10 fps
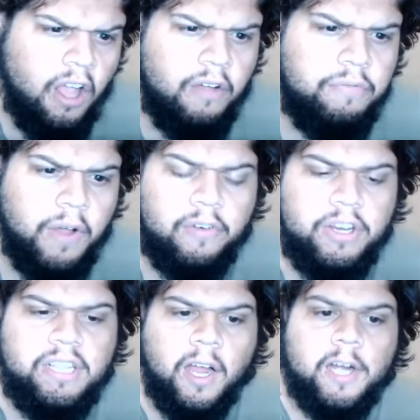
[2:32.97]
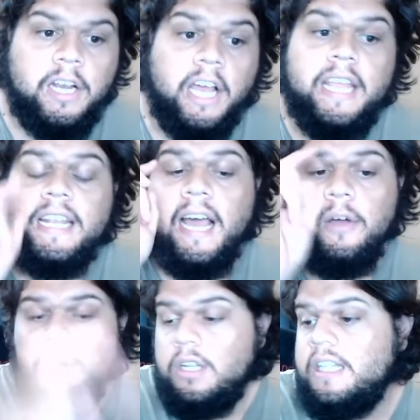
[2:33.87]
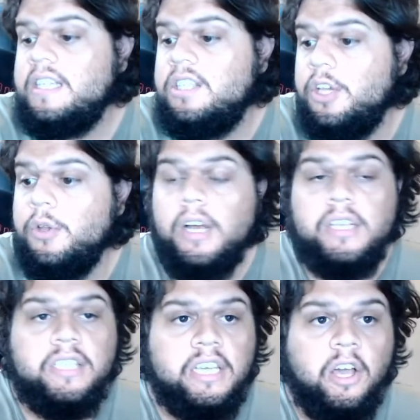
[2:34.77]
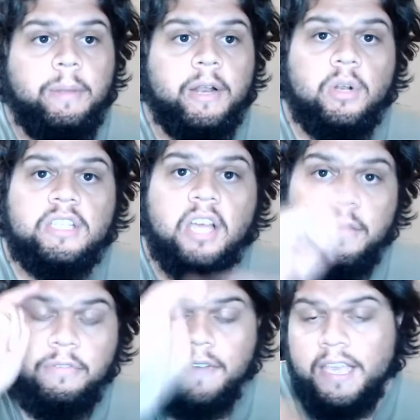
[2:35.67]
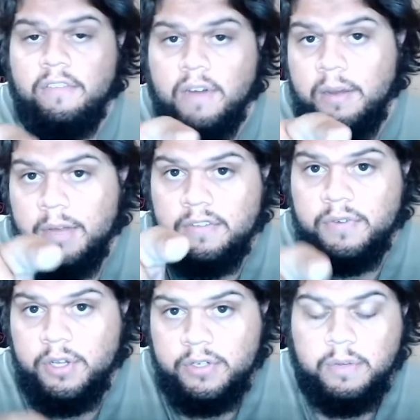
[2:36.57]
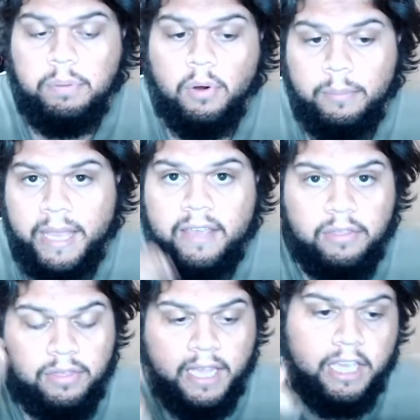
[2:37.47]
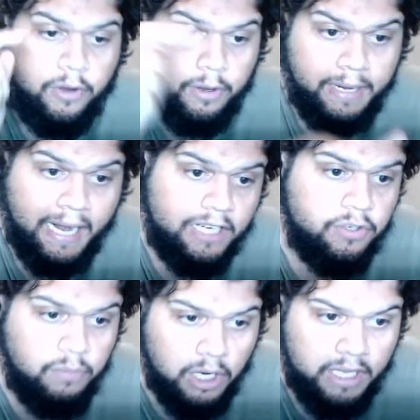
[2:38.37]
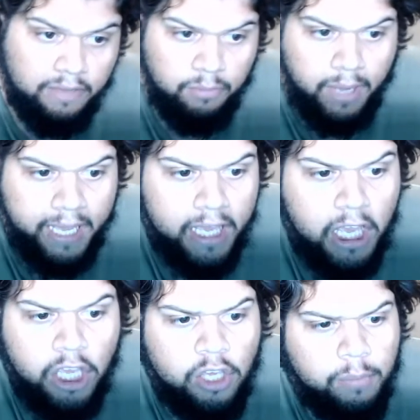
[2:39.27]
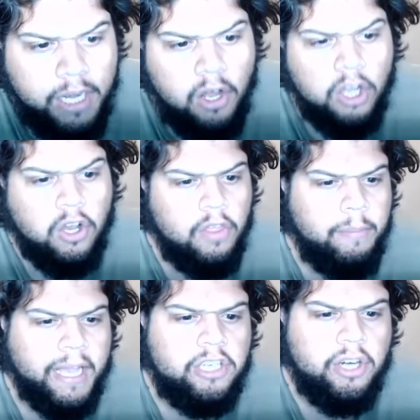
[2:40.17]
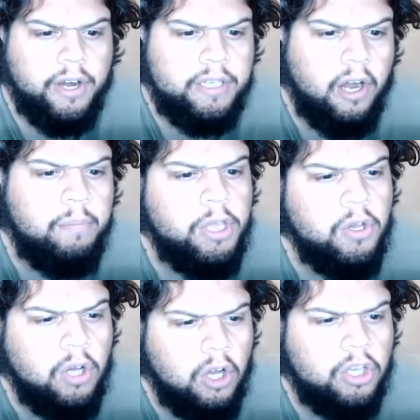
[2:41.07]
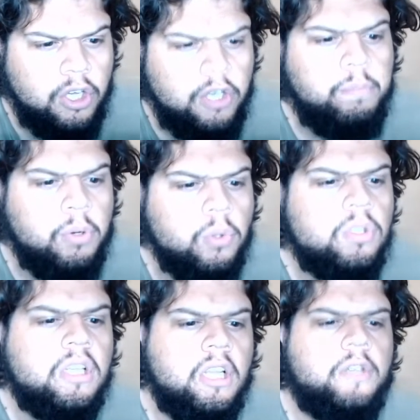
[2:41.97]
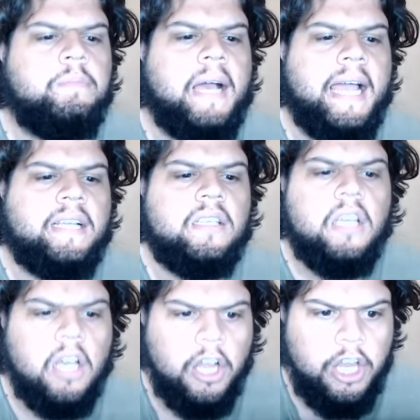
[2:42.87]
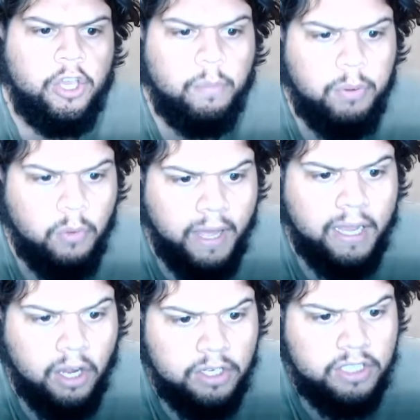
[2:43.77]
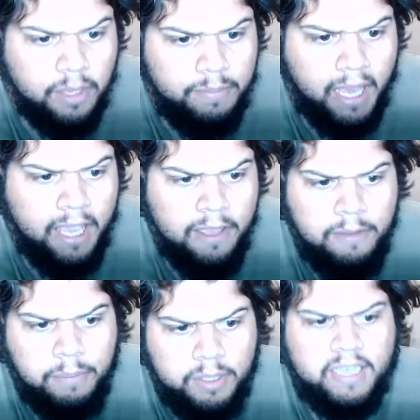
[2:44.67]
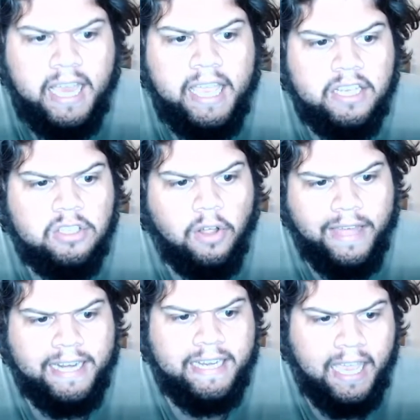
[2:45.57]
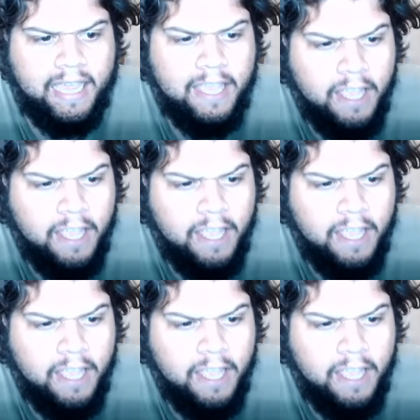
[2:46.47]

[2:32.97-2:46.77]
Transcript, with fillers: Fiery Dark Knight. Now, this dude, I see comment all the time. Thank you very much for your support, mate. Thank you, and I'm glad you've won a giveaway. You may not have gotten the Mega Charizard, but you got good pulls in those packs. I know you'll pull that card someday, but today is not that day.